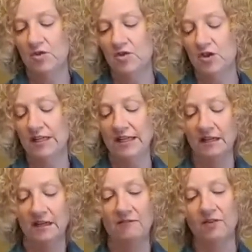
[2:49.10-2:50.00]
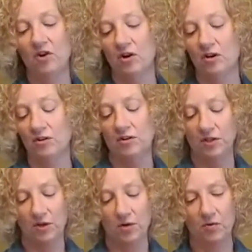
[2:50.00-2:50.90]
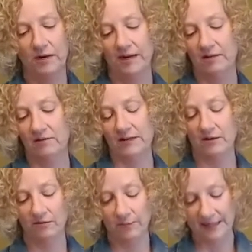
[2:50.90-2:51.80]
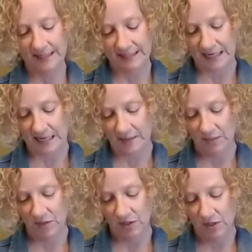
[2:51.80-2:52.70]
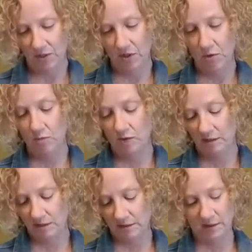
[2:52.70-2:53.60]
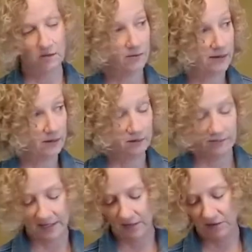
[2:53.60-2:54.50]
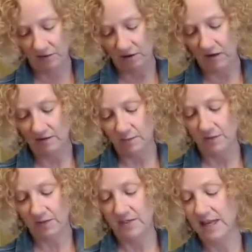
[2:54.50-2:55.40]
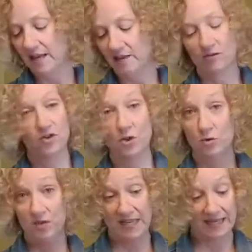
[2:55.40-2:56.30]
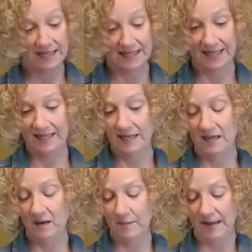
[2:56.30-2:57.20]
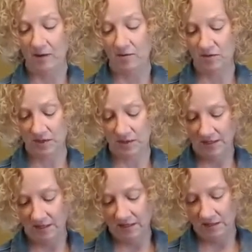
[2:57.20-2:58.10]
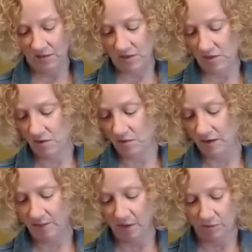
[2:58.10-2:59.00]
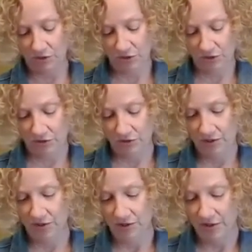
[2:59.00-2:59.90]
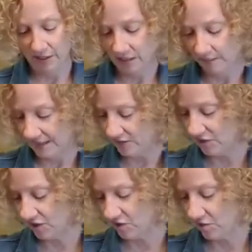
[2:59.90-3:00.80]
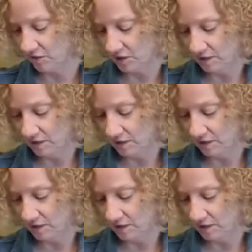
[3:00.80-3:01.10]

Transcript: So you need enough yarn to go around however many times you want to go around and make your octopus. There's no set amount, so I'm not real sure. I just go